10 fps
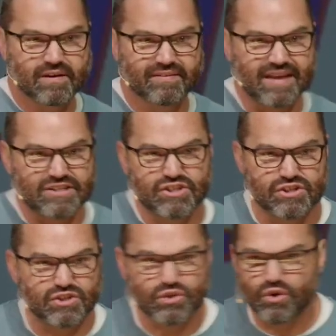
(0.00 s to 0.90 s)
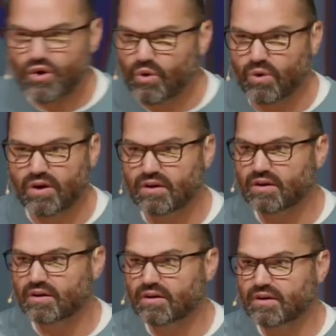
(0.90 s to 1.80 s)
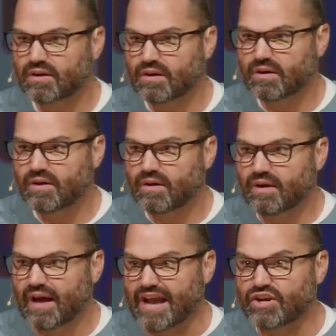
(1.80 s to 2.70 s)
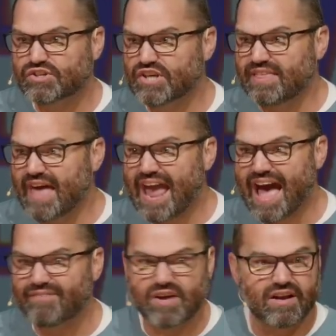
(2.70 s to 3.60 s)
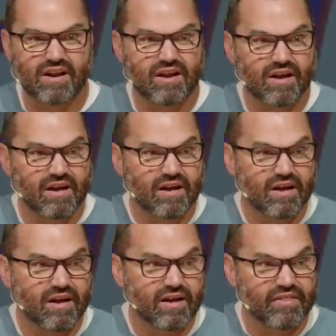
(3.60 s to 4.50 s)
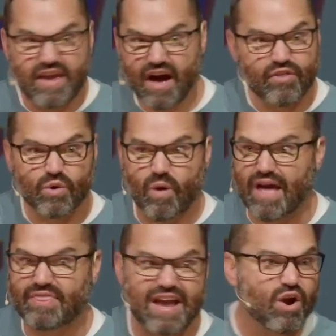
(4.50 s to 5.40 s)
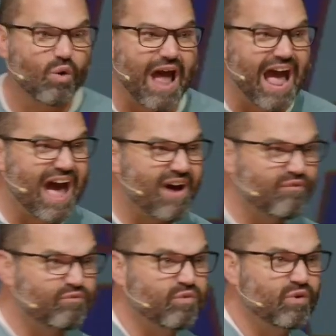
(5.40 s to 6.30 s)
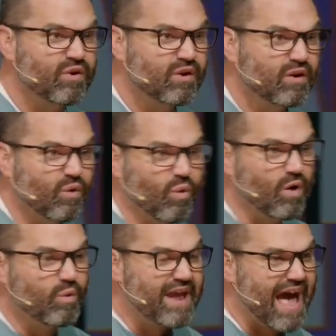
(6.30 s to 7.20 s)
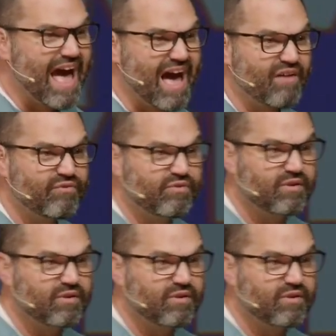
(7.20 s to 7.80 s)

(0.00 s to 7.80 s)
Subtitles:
That's just true. And you see, they have it the other way. They don't have what we have.